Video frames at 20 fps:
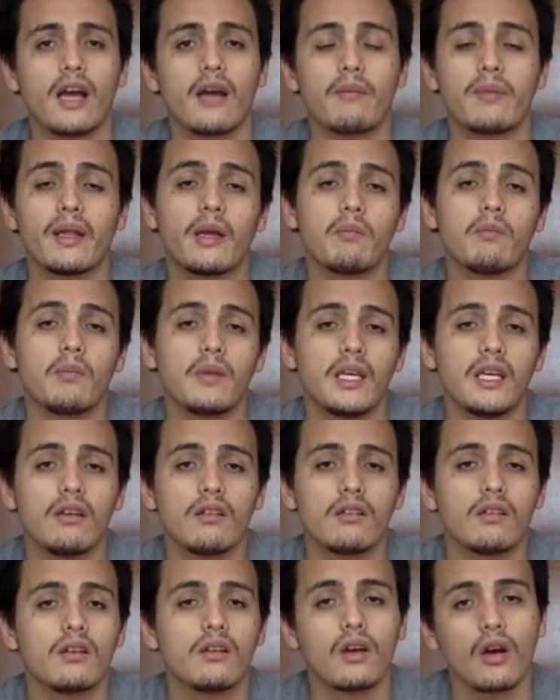I blame
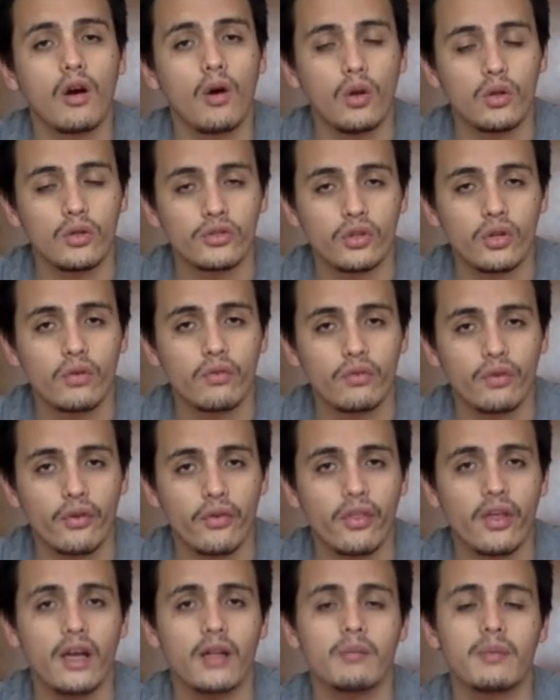me also for
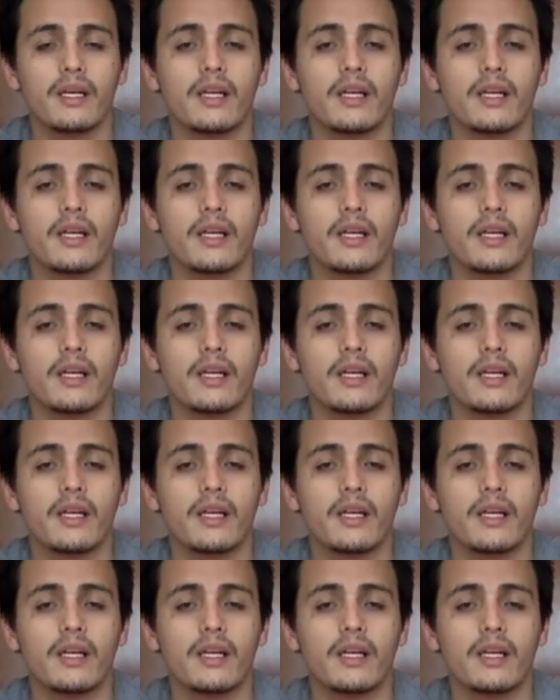that,